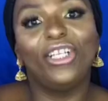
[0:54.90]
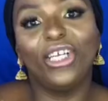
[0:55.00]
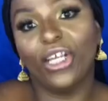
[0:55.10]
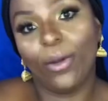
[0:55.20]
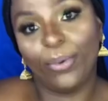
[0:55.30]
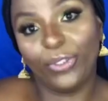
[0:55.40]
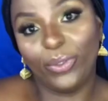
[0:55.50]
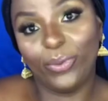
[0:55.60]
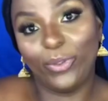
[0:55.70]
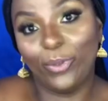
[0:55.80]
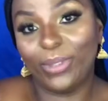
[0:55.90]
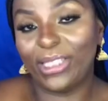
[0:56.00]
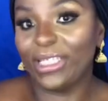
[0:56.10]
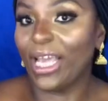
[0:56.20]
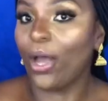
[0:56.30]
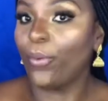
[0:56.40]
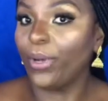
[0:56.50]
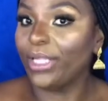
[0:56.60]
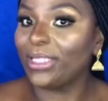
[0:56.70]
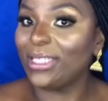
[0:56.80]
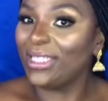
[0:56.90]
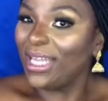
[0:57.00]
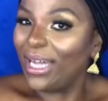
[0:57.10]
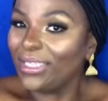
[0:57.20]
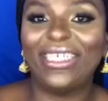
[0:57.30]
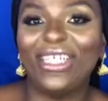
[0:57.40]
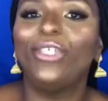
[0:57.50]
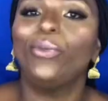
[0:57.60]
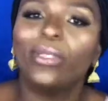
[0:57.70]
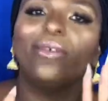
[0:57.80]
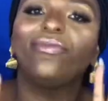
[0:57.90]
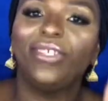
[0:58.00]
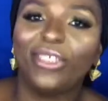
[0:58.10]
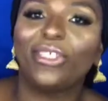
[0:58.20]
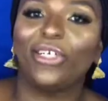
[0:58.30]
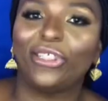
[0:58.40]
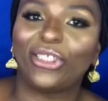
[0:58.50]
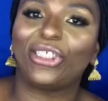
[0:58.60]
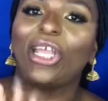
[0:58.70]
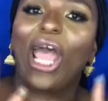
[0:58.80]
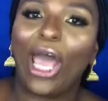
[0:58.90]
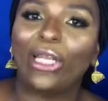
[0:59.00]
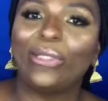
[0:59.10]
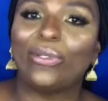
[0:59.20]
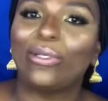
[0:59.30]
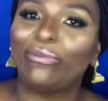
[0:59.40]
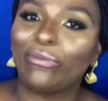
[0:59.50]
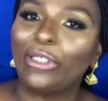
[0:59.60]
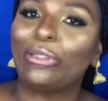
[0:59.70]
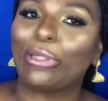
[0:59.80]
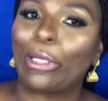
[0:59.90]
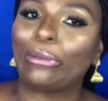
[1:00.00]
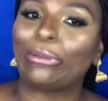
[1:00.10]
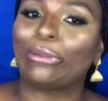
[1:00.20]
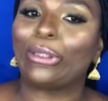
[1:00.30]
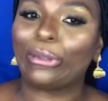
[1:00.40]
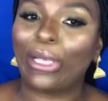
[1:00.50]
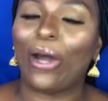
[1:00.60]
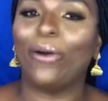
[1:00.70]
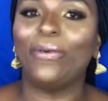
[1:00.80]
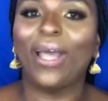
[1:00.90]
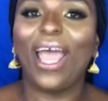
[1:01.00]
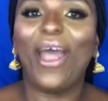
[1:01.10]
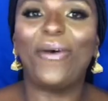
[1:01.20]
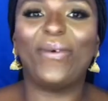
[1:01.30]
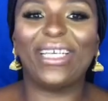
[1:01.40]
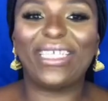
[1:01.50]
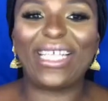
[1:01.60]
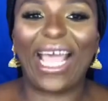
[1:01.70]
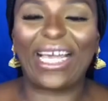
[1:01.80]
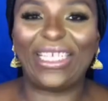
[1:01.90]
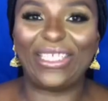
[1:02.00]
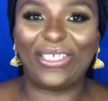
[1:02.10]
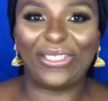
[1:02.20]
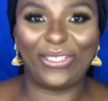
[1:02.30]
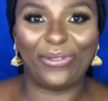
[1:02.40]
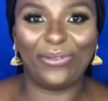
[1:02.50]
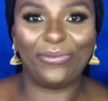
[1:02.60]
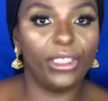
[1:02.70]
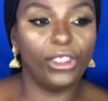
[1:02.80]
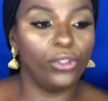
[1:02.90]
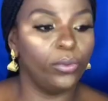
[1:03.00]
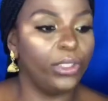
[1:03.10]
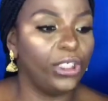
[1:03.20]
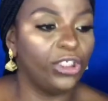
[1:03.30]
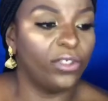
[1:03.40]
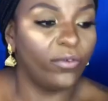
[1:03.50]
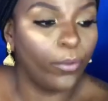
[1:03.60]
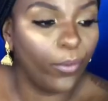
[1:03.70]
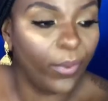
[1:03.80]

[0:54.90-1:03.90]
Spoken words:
look it up on YouTube to see how it's done. I did do some research. I had to do some research to know what exactly to do. You will need your rubber